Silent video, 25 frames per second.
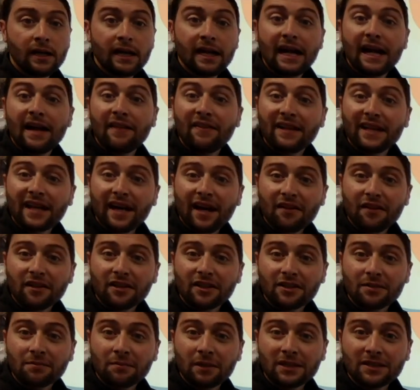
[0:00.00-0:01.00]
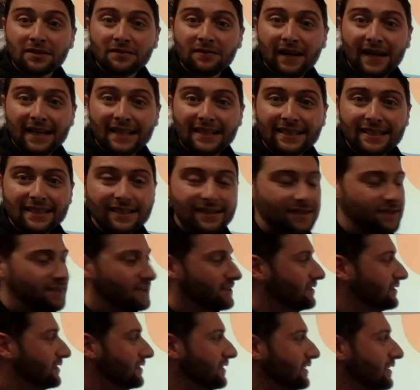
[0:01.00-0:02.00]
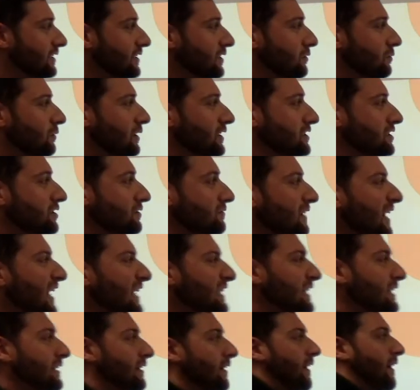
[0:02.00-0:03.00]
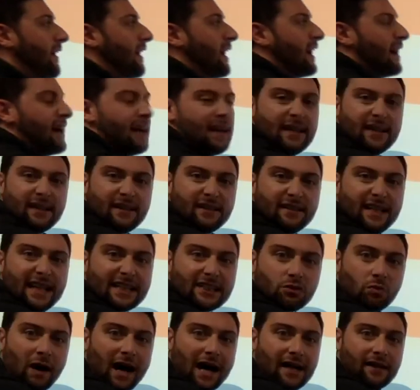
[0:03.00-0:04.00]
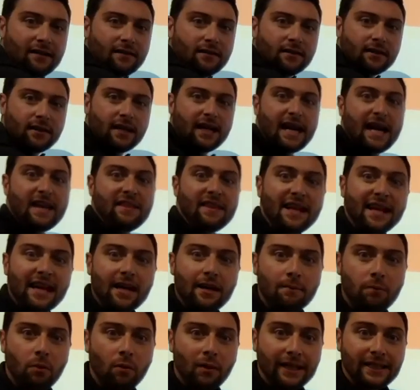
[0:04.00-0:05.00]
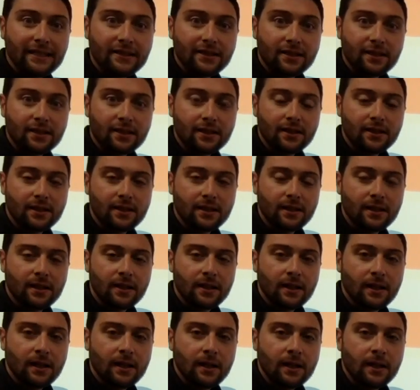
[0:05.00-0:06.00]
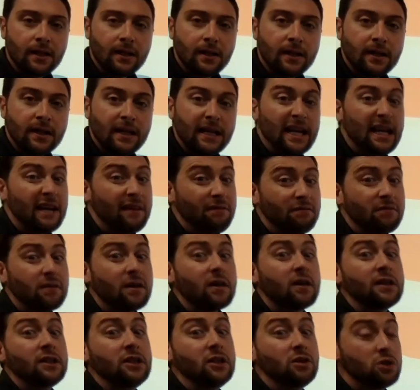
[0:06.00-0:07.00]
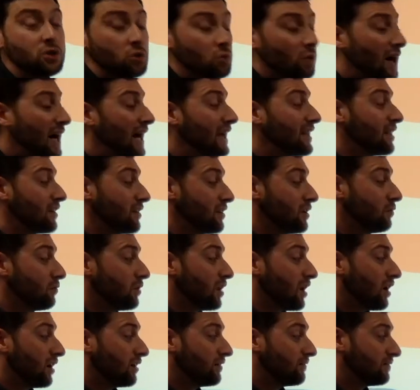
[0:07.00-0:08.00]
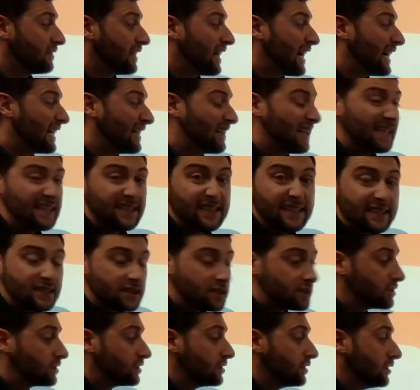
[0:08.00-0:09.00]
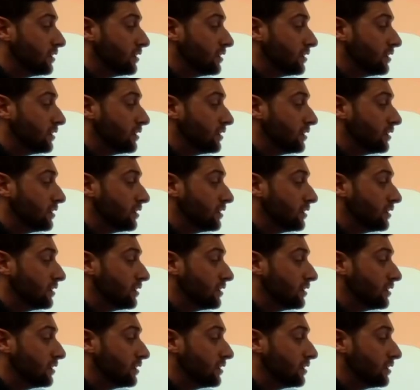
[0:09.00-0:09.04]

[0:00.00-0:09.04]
And the others must find it. Once you find it, they swat, and they get a point. If you swat the wrong fly, like this